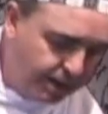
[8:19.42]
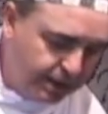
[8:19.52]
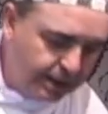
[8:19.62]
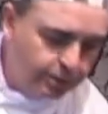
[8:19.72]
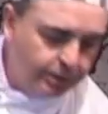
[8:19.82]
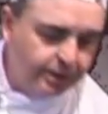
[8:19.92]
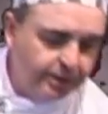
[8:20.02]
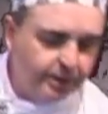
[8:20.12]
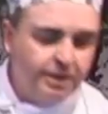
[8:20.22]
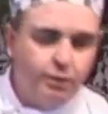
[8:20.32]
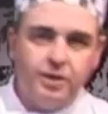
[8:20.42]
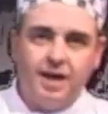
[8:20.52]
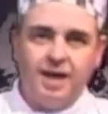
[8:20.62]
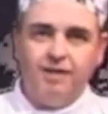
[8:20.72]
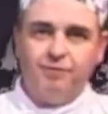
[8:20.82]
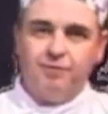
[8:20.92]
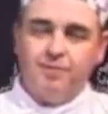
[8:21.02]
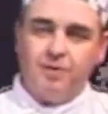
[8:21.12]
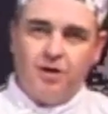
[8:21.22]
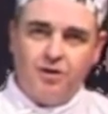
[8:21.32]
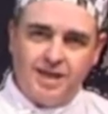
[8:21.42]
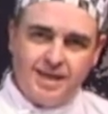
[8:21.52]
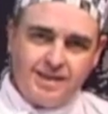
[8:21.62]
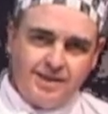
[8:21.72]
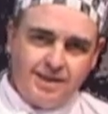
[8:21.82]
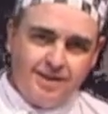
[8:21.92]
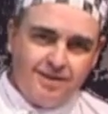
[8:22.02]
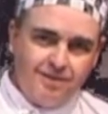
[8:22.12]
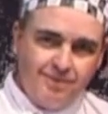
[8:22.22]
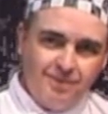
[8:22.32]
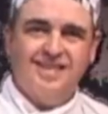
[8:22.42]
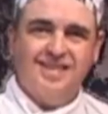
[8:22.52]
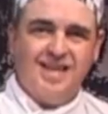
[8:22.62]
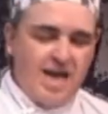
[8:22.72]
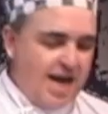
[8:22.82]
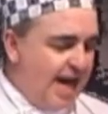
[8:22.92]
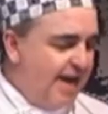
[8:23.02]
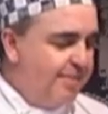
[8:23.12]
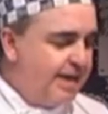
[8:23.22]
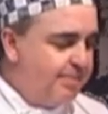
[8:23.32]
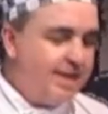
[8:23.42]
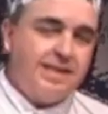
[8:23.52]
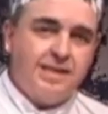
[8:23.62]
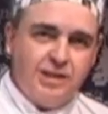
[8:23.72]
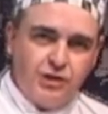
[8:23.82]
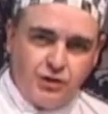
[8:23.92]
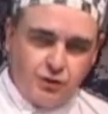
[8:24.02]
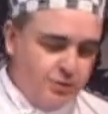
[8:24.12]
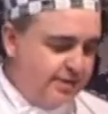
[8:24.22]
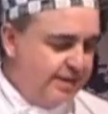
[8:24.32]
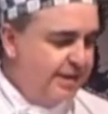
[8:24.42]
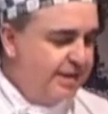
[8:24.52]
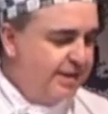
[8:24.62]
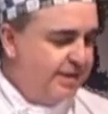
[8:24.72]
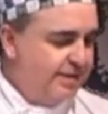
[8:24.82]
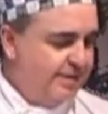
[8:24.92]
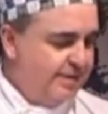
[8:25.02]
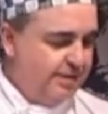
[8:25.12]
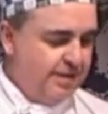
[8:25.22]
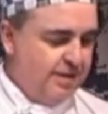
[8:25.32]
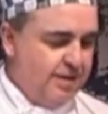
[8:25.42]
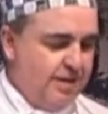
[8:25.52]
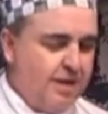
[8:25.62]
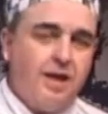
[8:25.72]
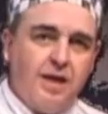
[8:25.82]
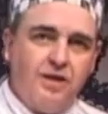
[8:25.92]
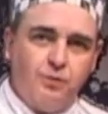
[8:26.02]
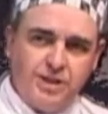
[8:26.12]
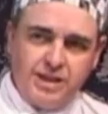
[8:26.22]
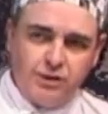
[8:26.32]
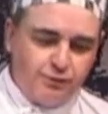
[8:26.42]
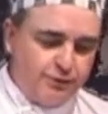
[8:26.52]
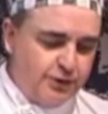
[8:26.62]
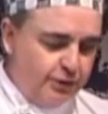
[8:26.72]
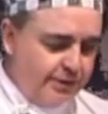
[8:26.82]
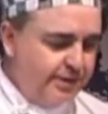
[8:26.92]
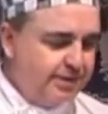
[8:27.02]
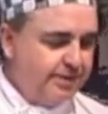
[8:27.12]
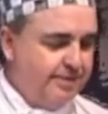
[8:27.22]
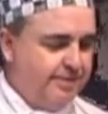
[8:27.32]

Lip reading: And here we go, and we have our guest here. And the best thing to do with this is we need to fold it,